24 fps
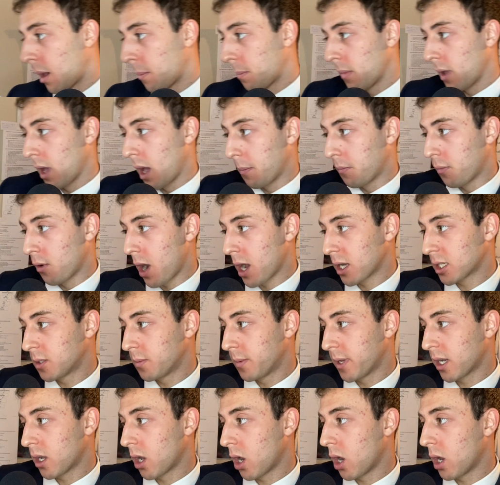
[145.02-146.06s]
A
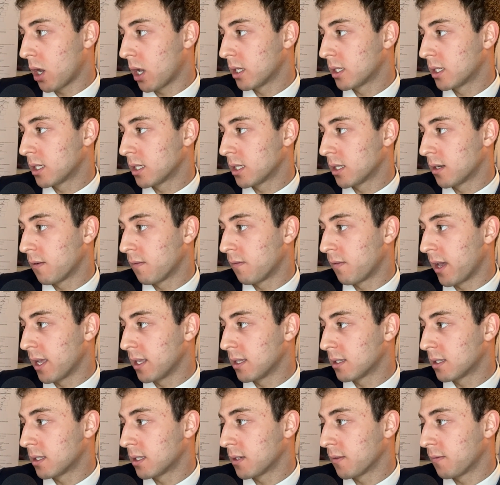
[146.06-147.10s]
proximate cause is an
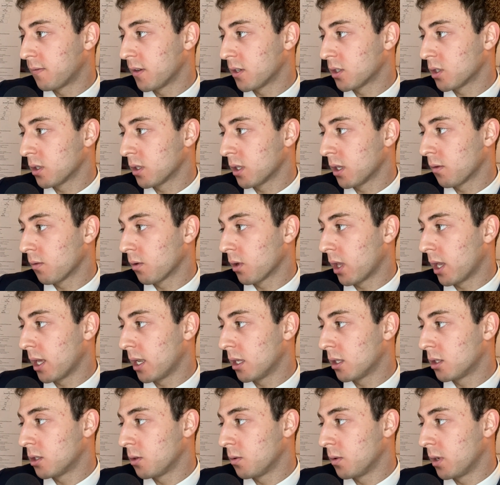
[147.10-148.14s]
event sufficiently
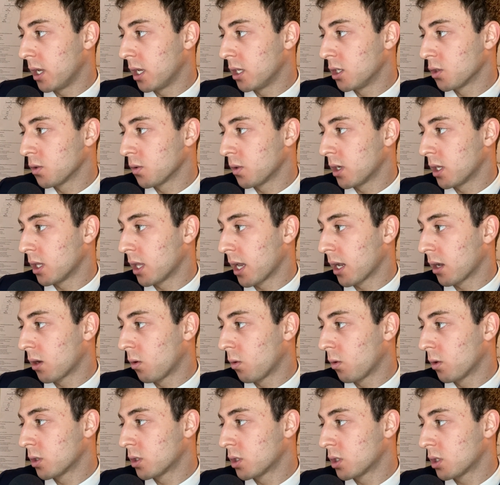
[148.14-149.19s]
related to an injury that
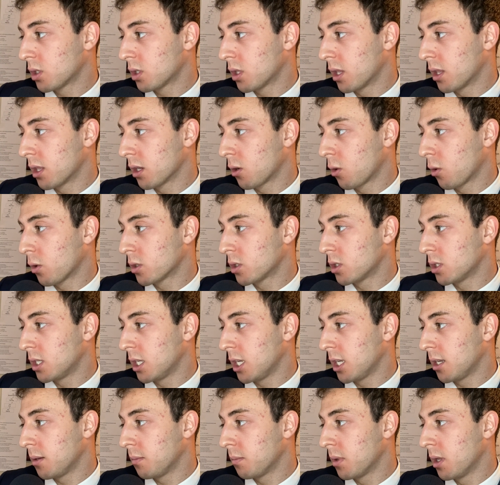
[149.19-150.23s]
the courts
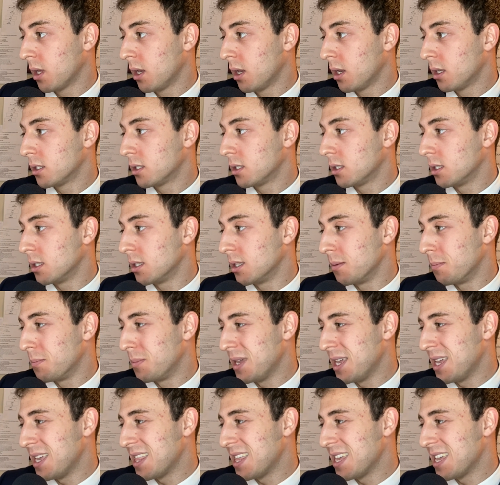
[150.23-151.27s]
deem to
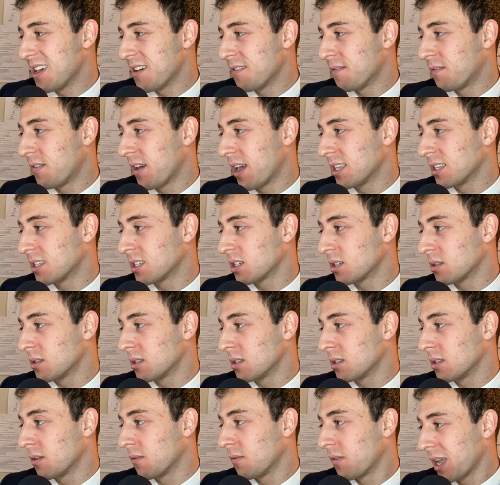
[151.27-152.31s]
be the events
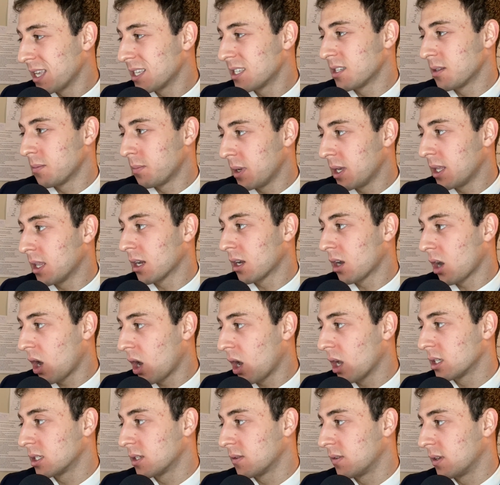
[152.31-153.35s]
to be the
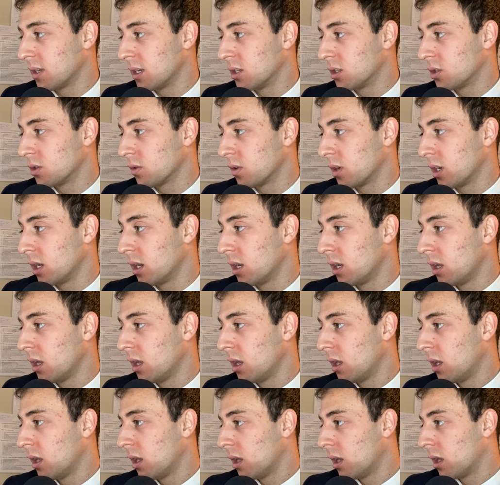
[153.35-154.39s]
cause of the injury.
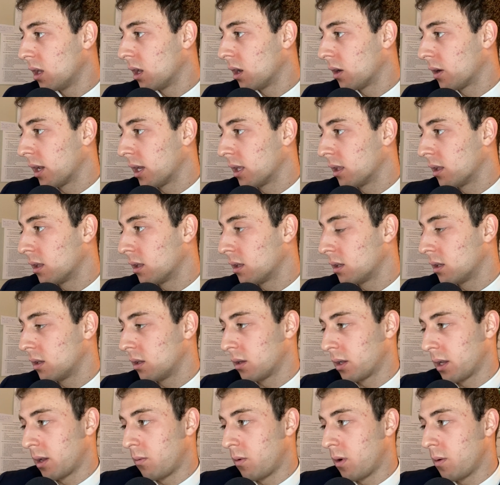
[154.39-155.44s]
Okay,
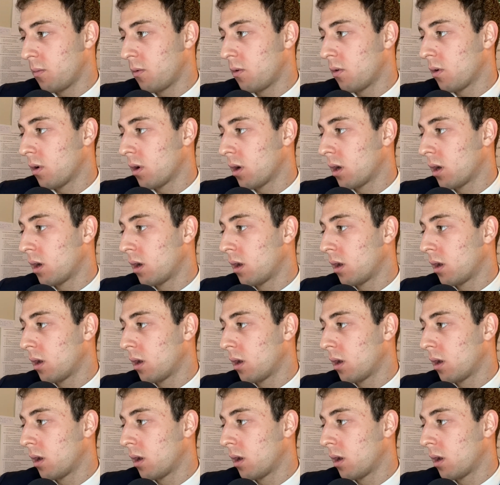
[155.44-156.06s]
one more.